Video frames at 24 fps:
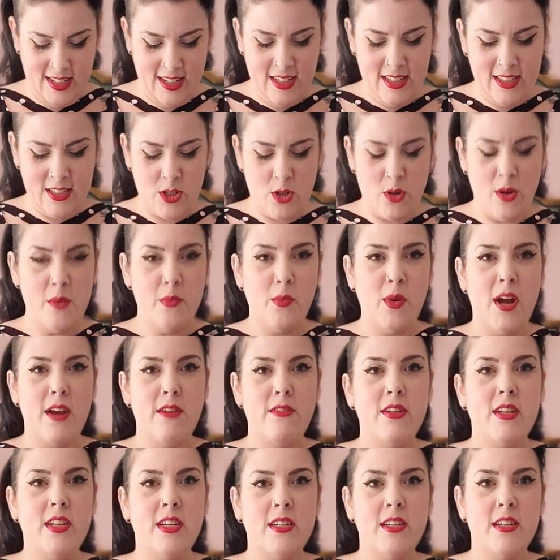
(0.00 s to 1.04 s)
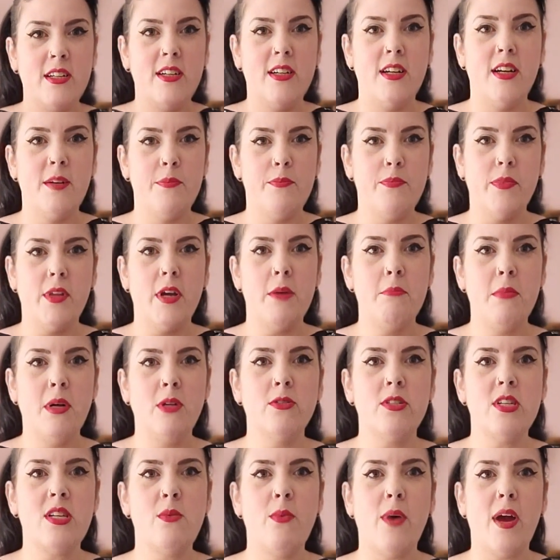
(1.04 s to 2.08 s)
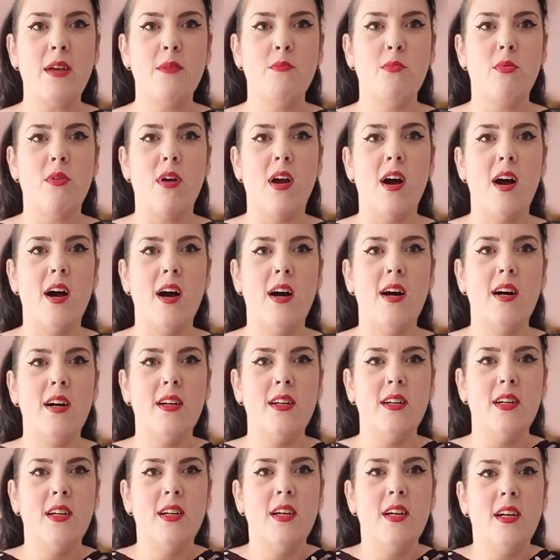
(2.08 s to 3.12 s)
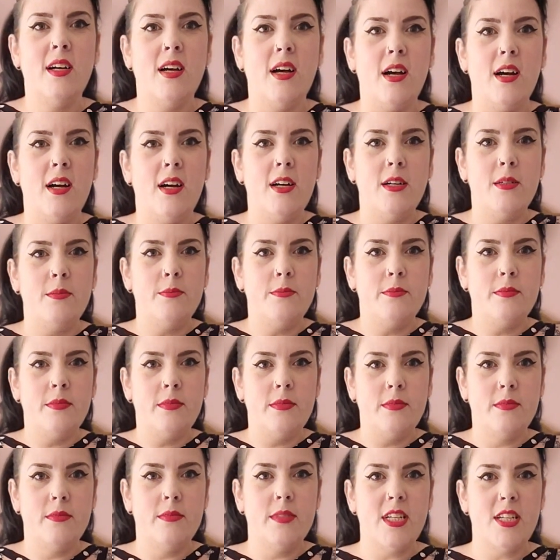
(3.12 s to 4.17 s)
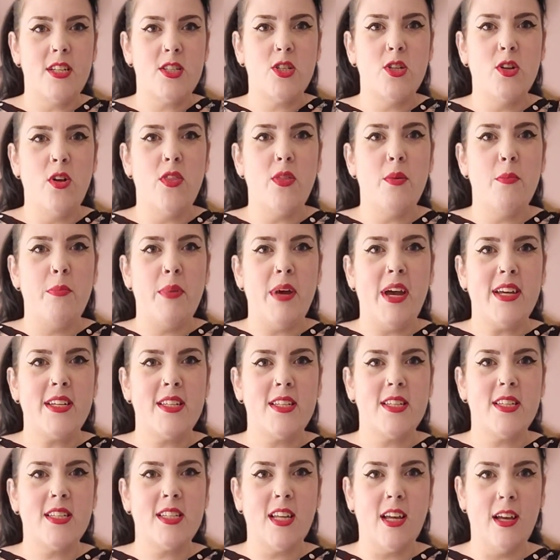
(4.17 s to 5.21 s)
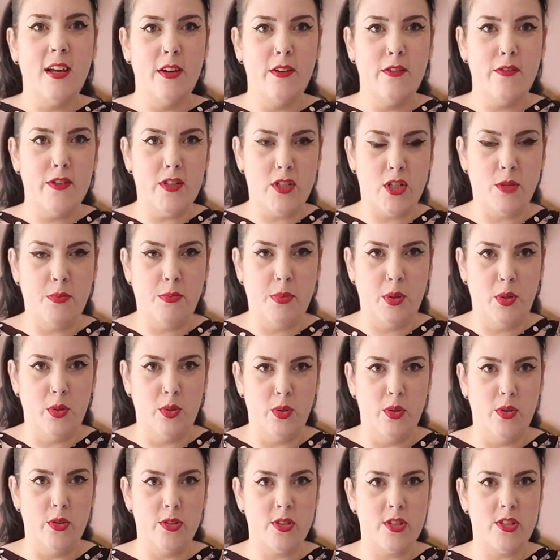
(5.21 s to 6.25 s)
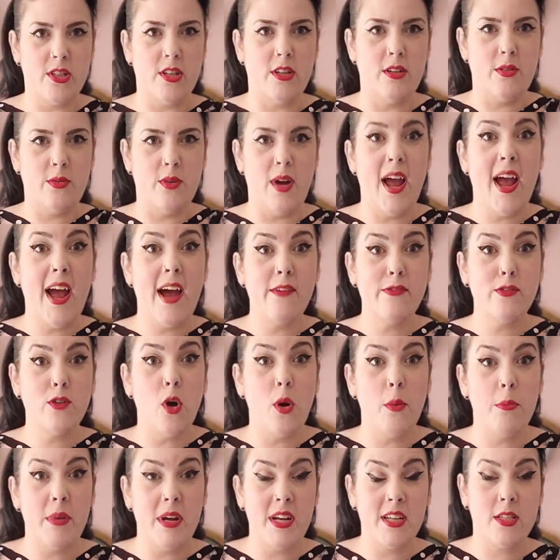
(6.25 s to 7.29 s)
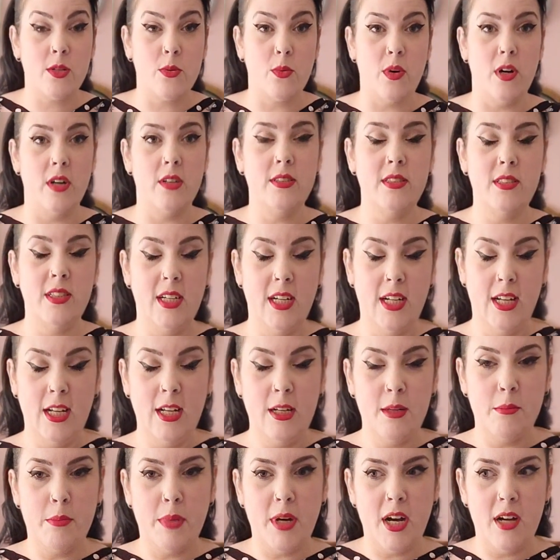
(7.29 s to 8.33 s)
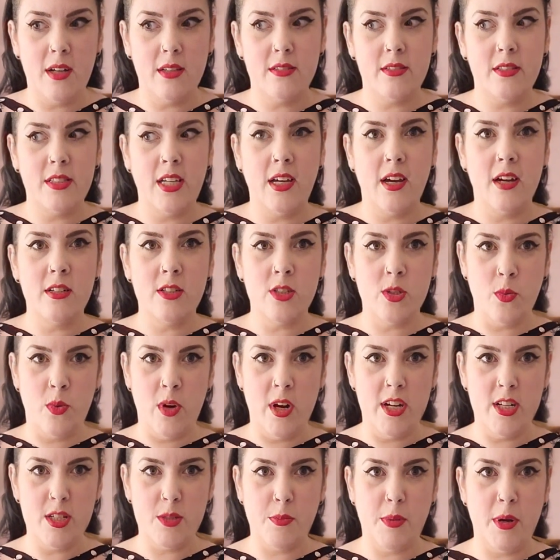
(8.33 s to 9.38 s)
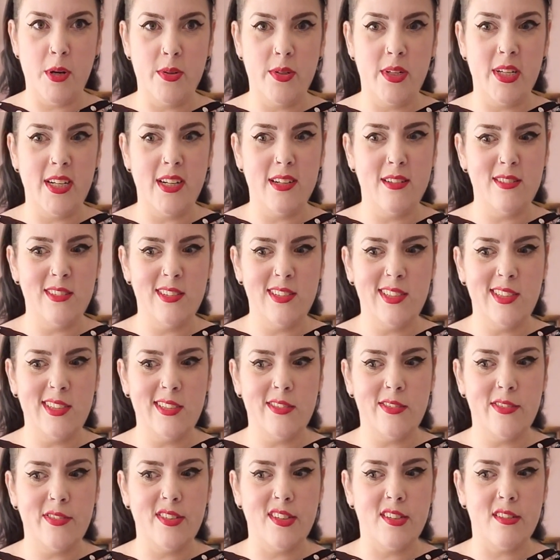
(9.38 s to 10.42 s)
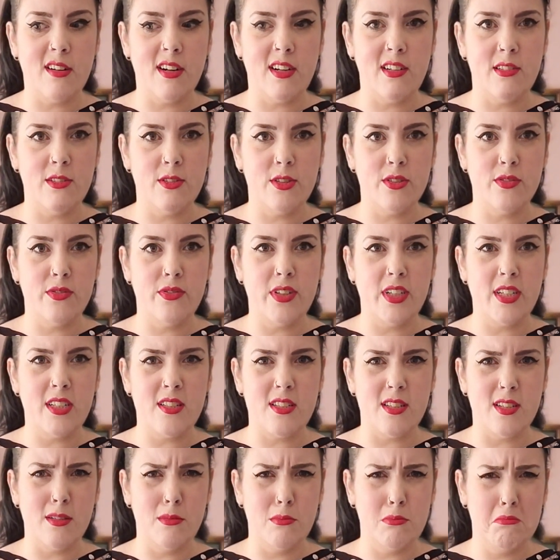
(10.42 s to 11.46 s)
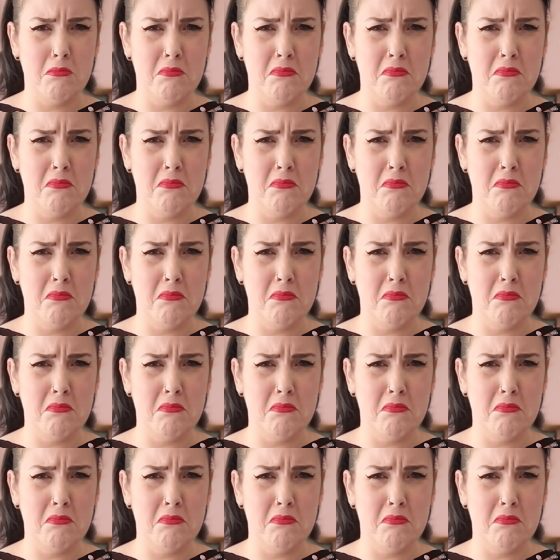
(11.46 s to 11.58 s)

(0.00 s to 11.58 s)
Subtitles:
So I'm wearing a multi-way bra. It's not the best for support, so I have got a better one, but the underwire is poking out and I need to figure out how to fix it.